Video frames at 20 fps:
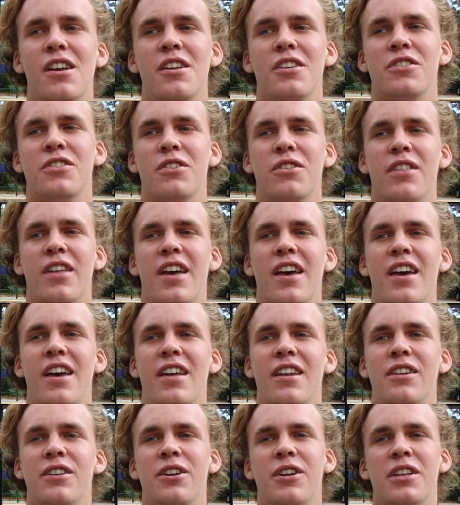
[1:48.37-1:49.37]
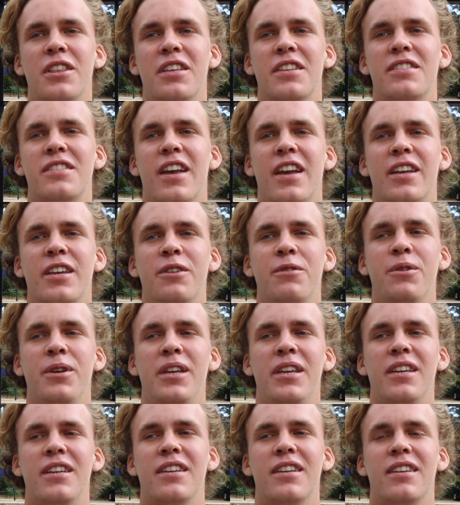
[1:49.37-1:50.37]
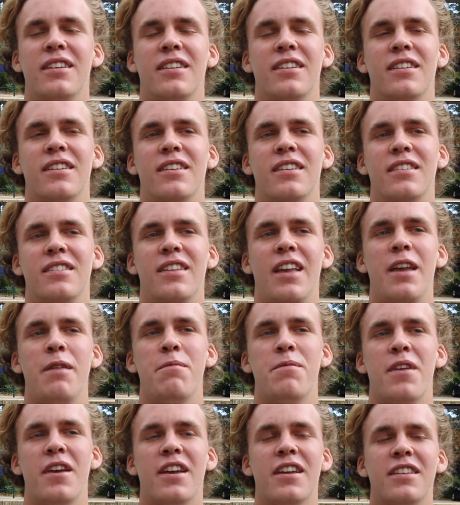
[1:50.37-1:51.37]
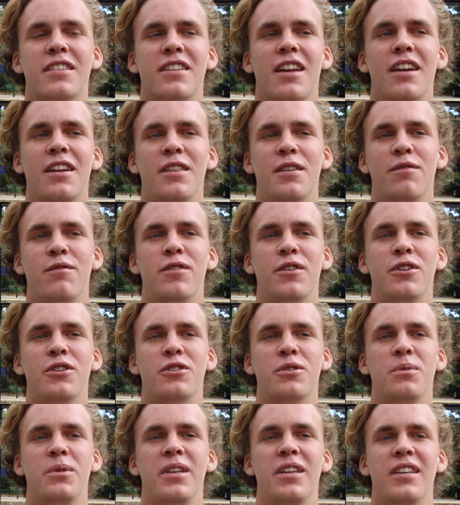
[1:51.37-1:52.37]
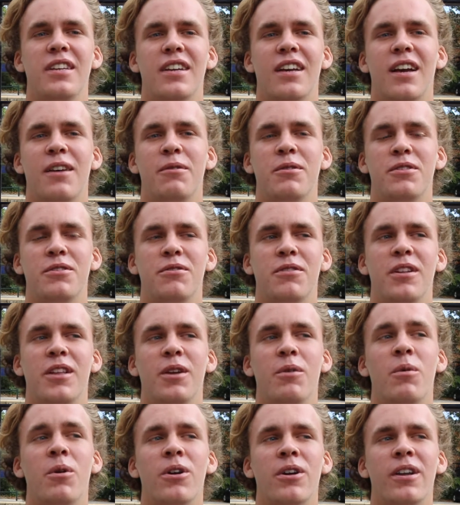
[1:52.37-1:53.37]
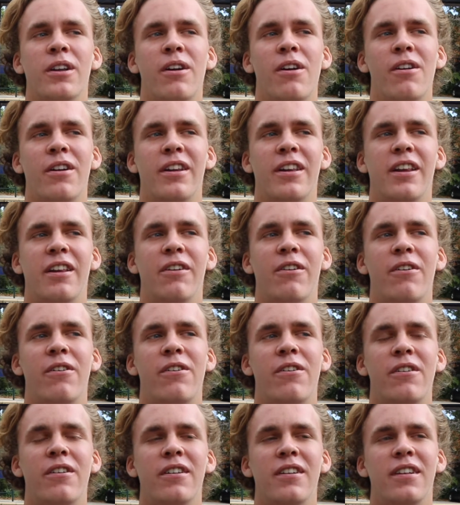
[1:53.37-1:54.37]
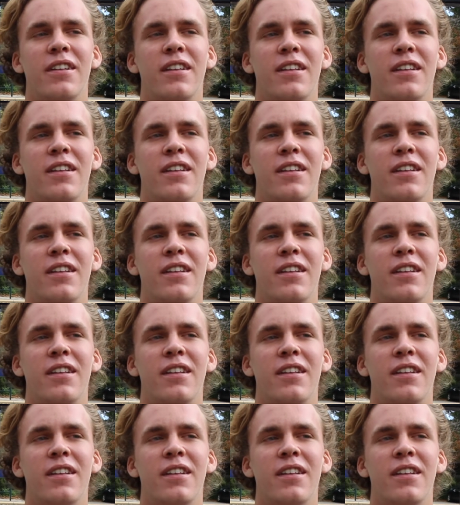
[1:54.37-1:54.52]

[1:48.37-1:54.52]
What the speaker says: So then during the second week, same thing as kind of the first week, I wasn't really working on it at all.